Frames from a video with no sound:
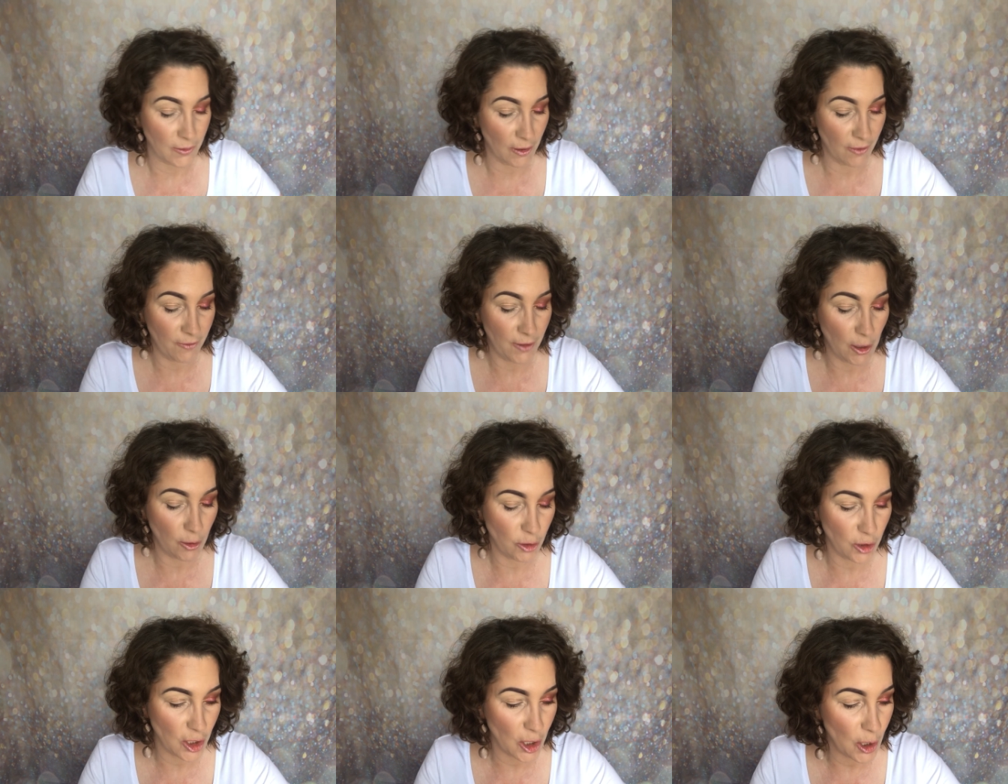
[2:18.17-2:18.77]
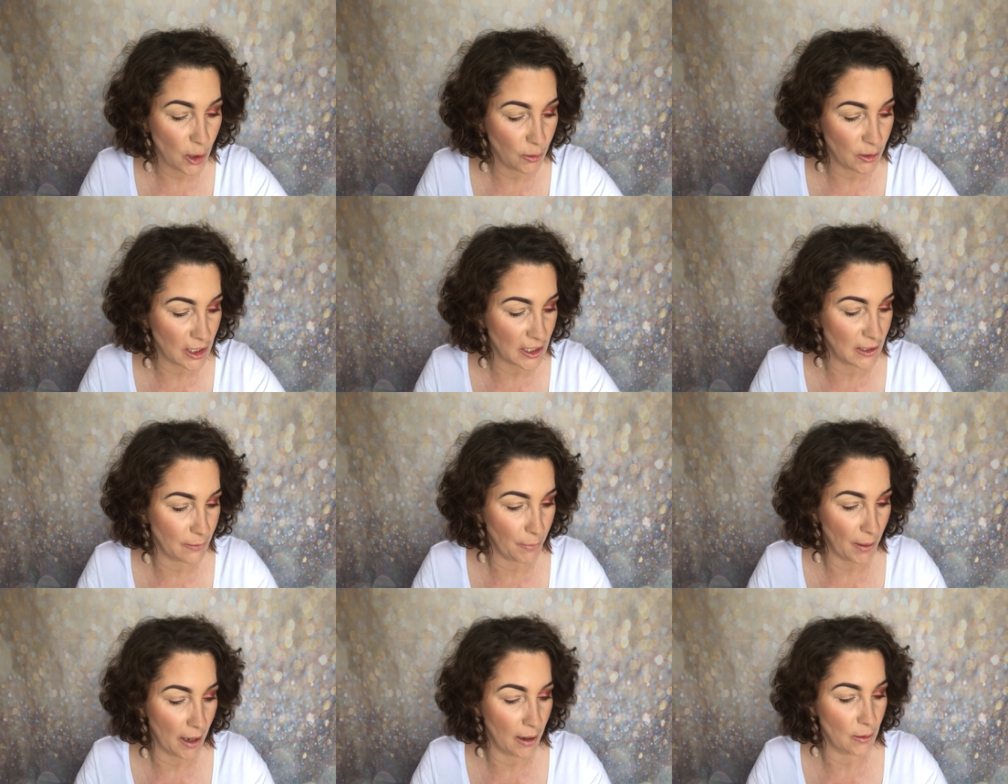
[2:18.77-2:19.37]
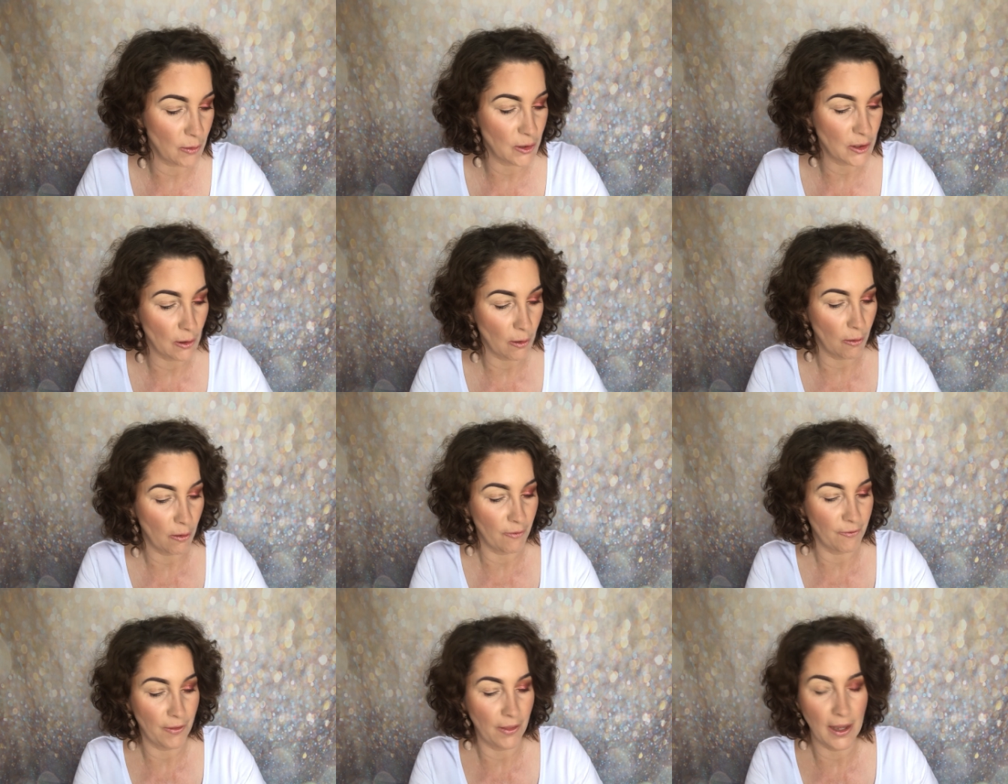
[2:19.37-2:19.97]
So if you do dispose
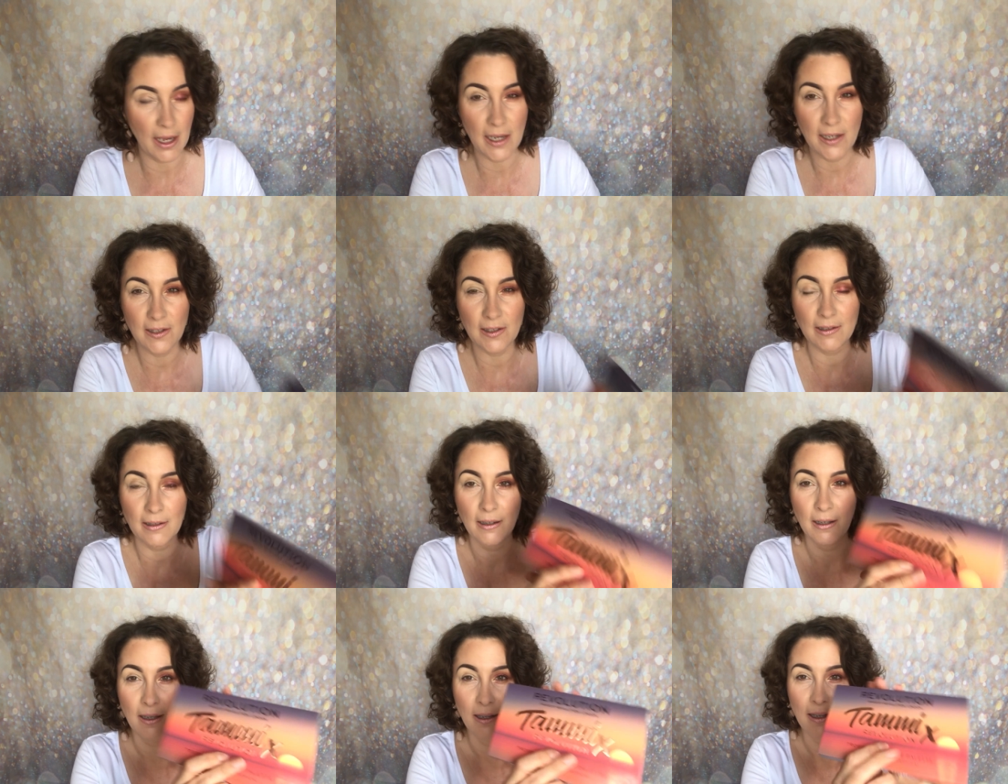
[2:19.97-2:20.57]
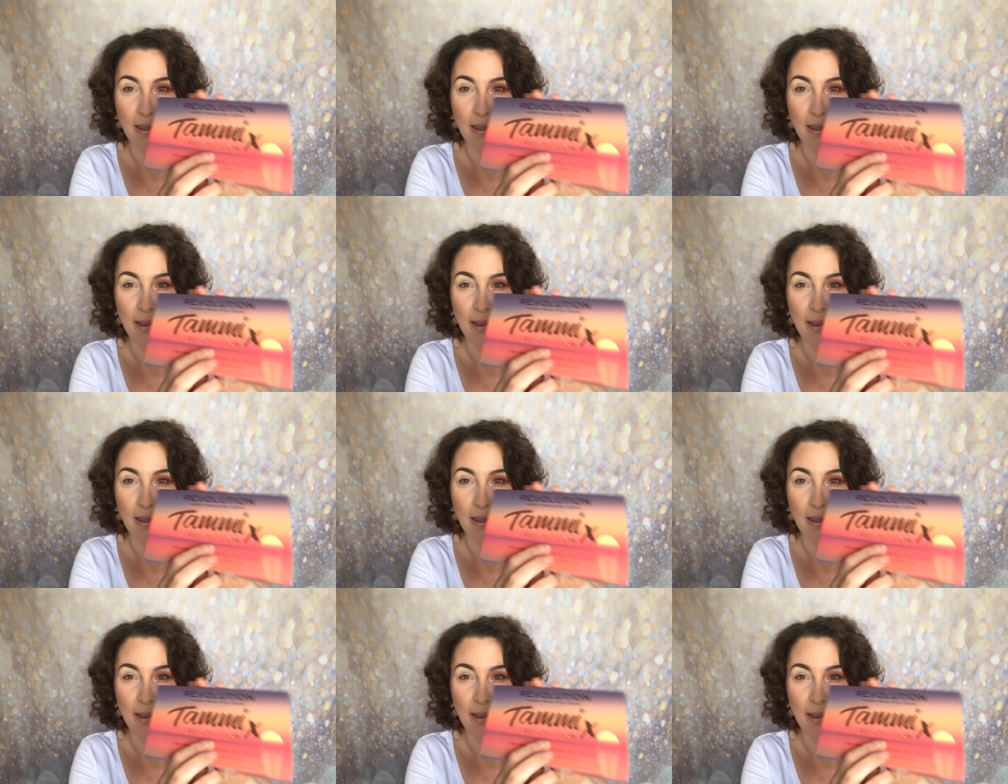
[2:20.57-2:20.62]
of this,